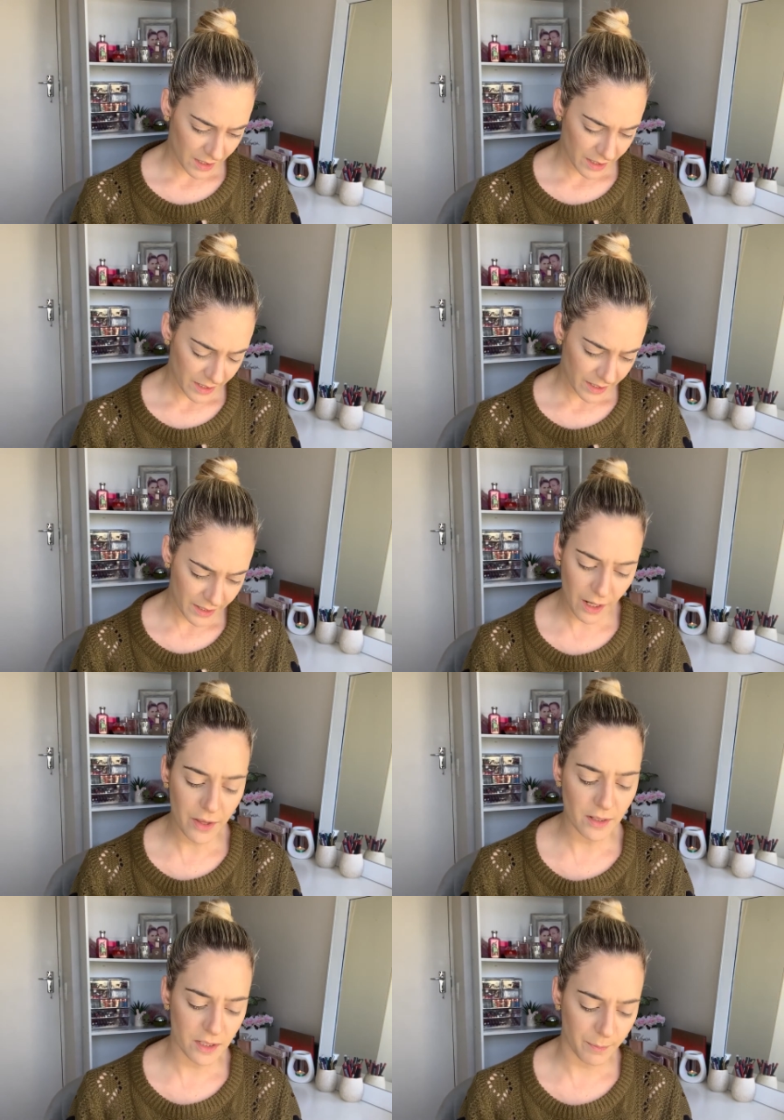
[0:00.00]
I know
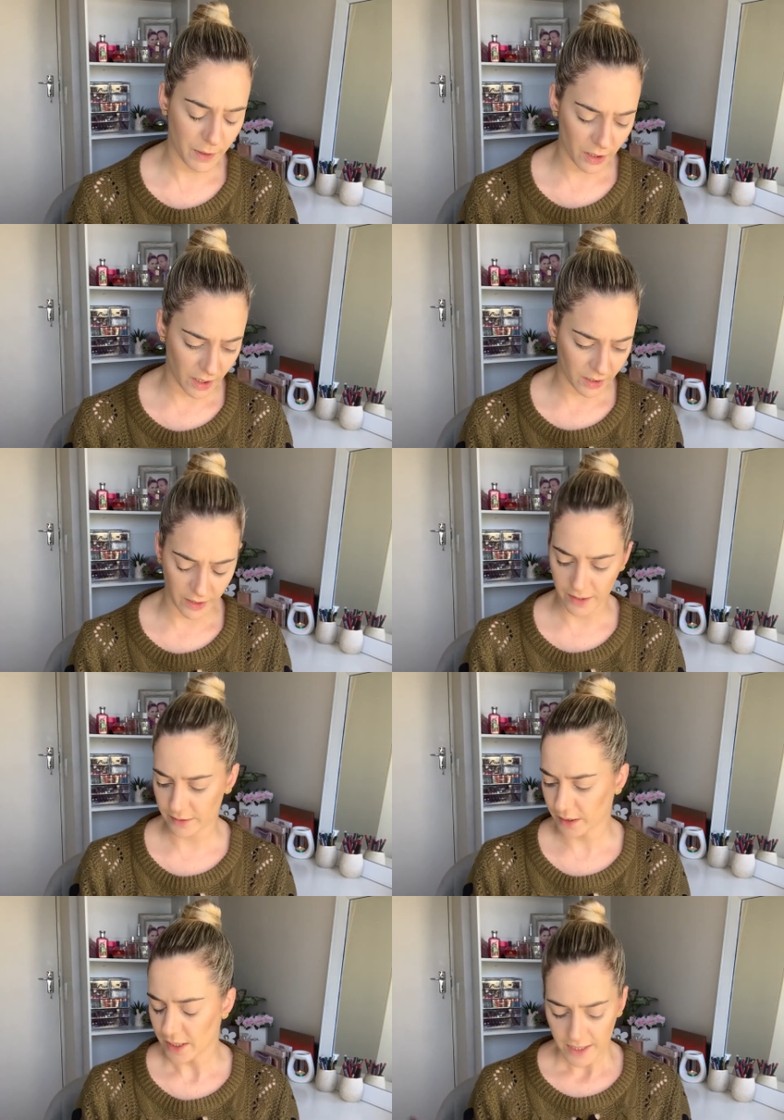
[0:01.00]
that
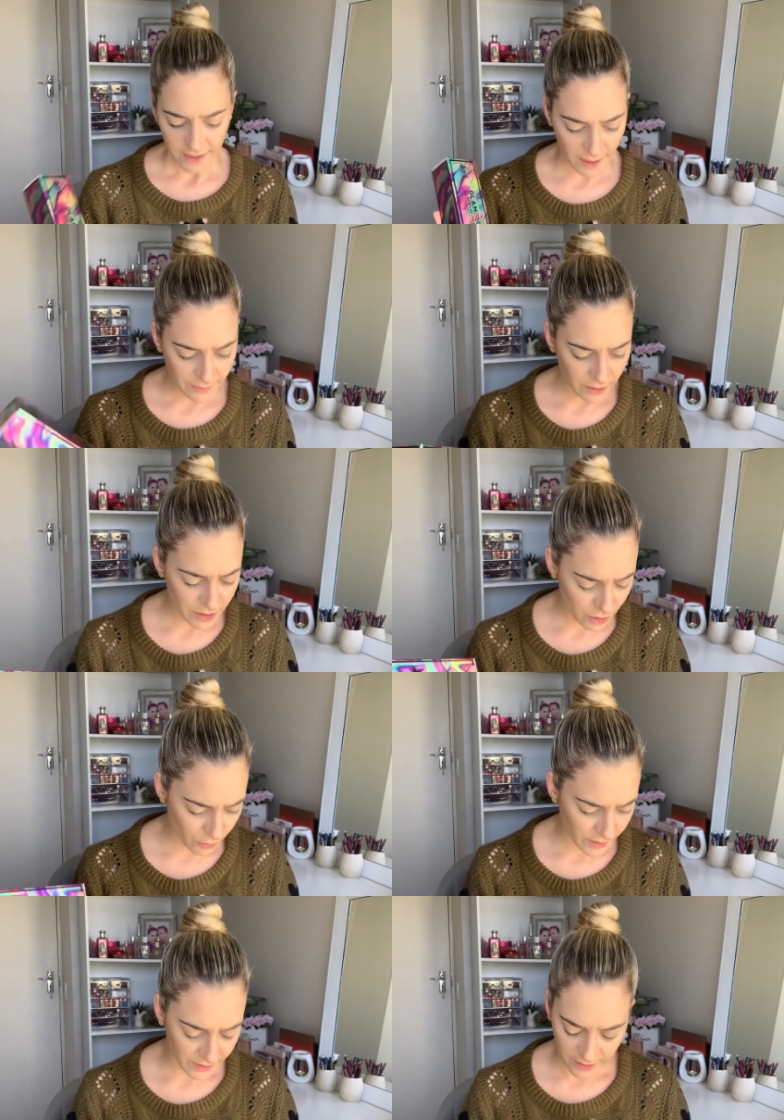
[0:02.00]
uh, Glam Glow is
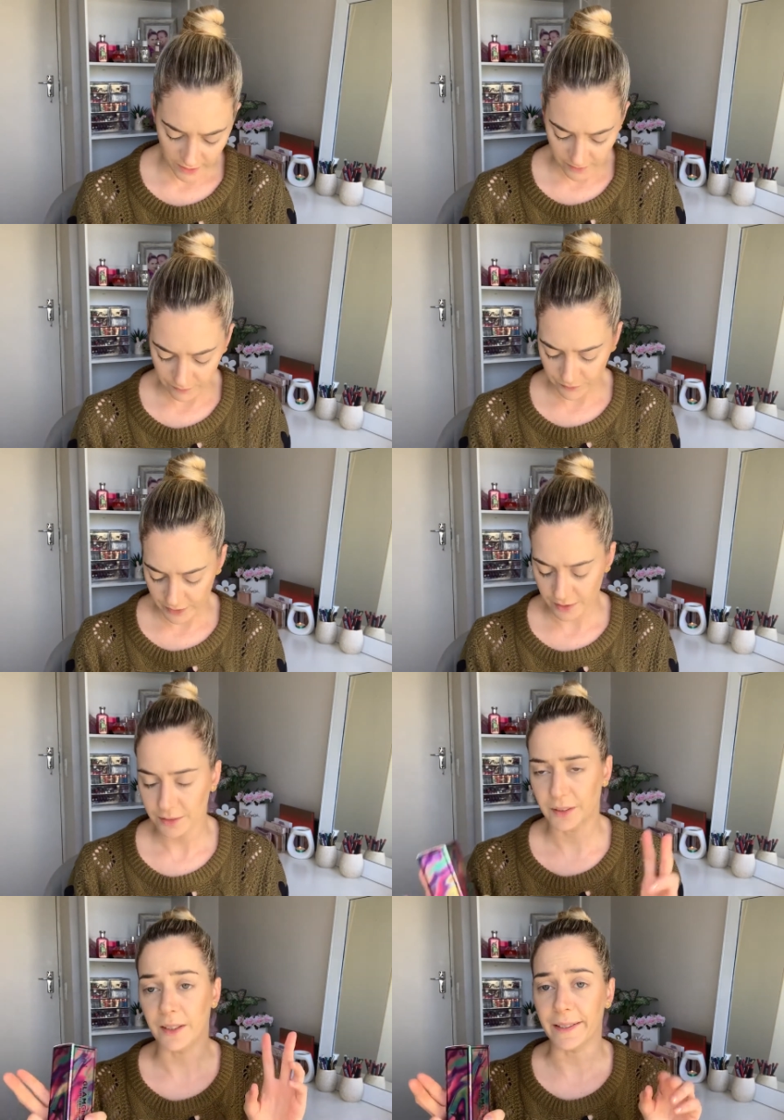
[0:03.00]
quite a
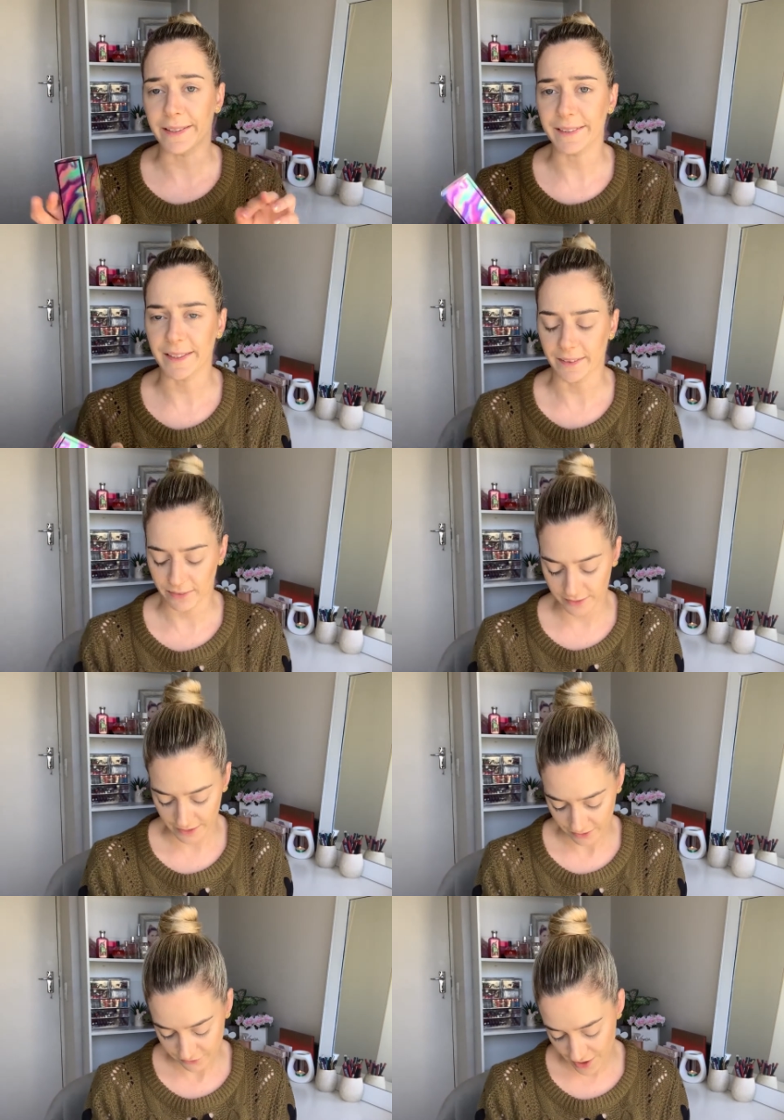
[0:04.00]
high
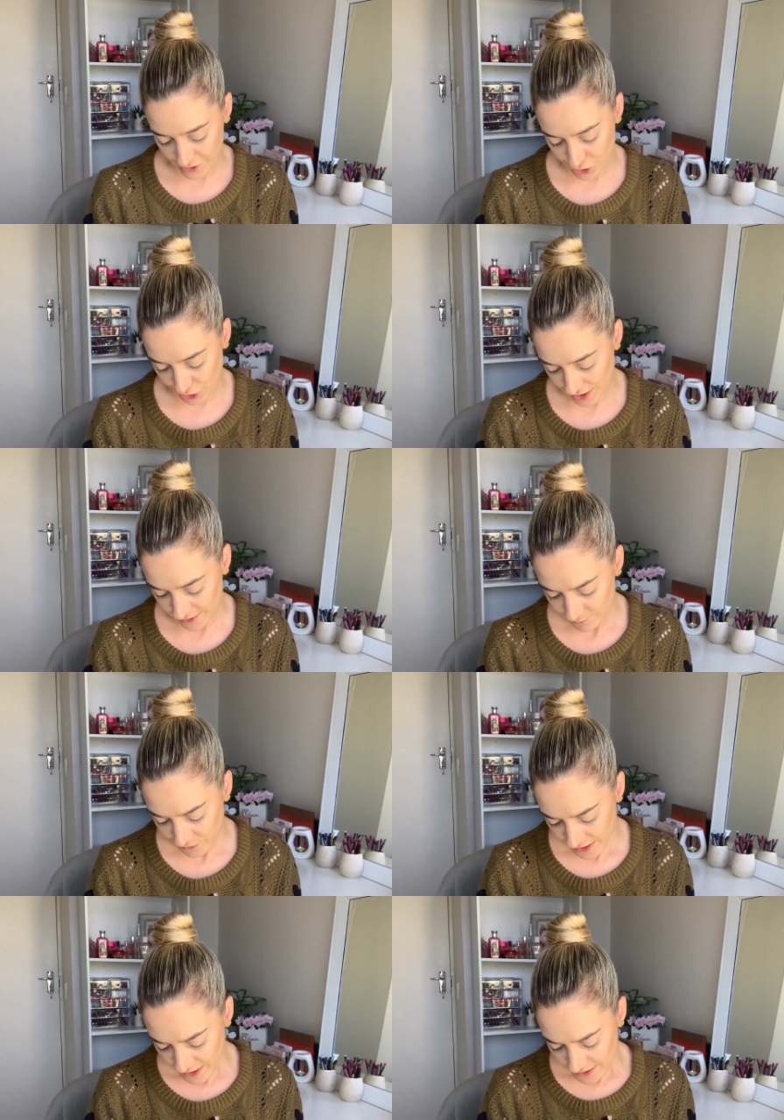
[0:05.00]
and fancy thing.
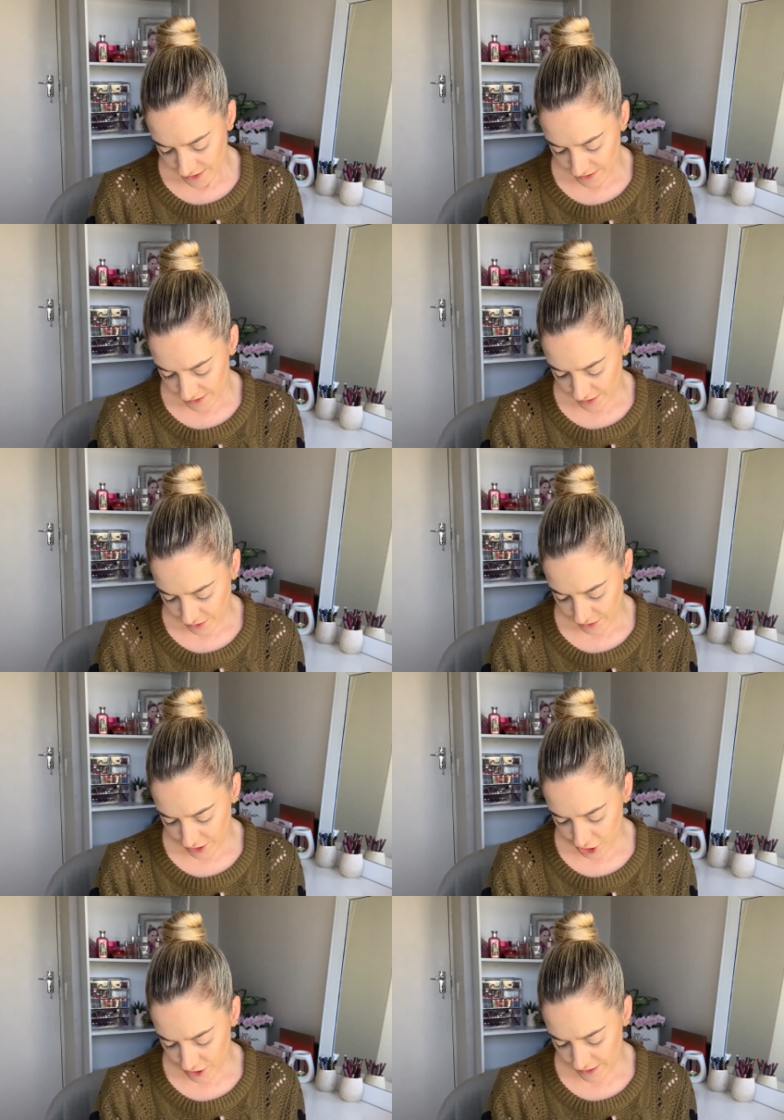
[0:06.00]
It says here,
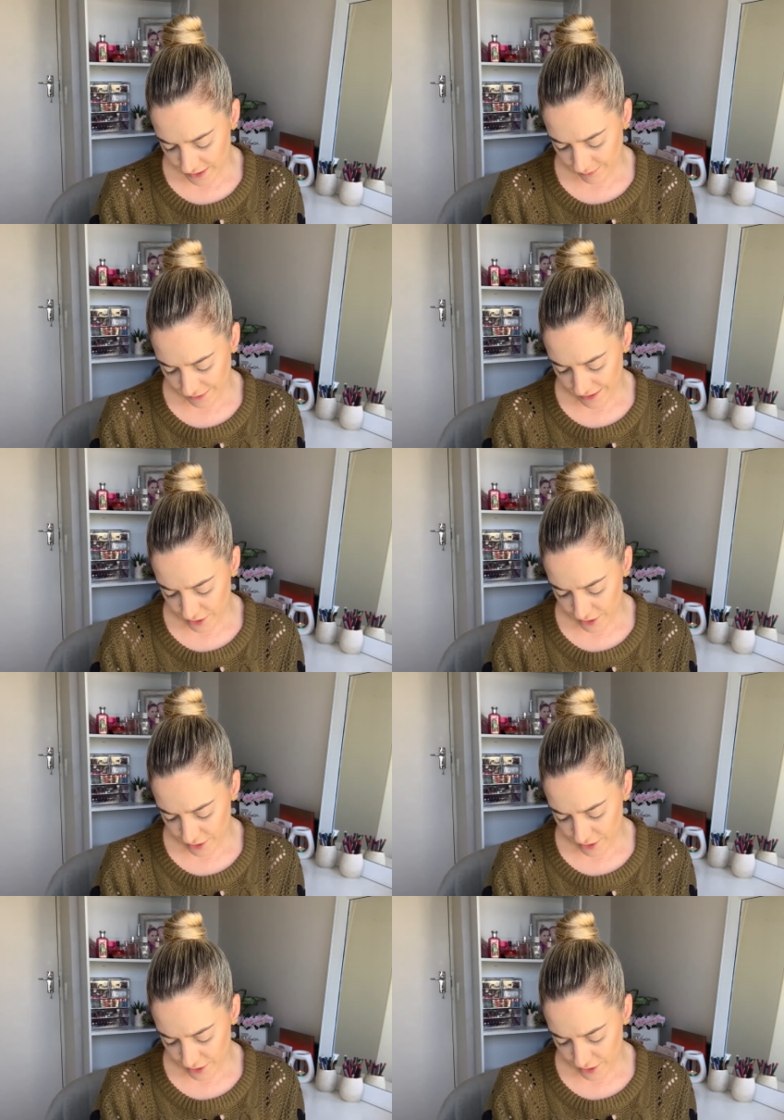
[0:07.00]
condition, deep